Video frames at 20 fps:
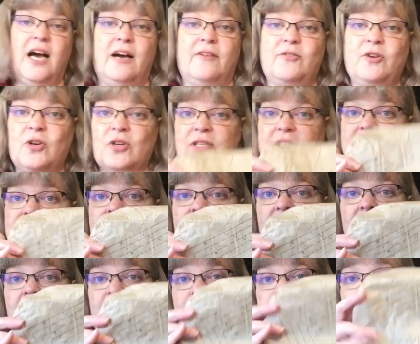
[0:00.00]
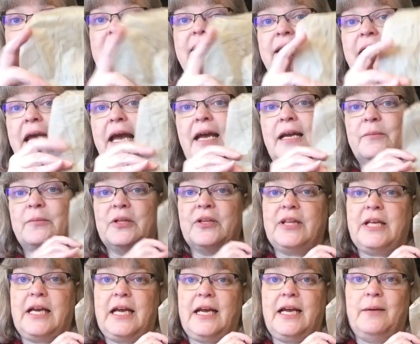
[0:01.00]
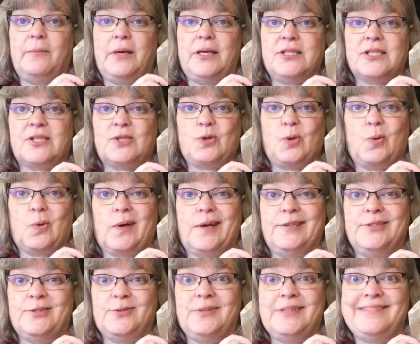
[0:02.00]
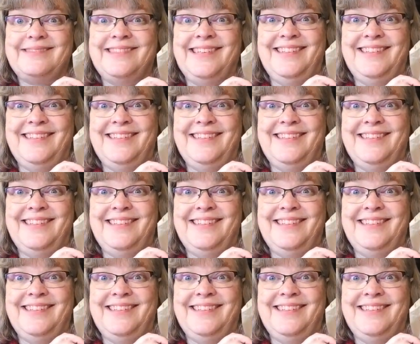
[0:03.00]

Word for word: Of course, being the animal that I am, I just tore into it.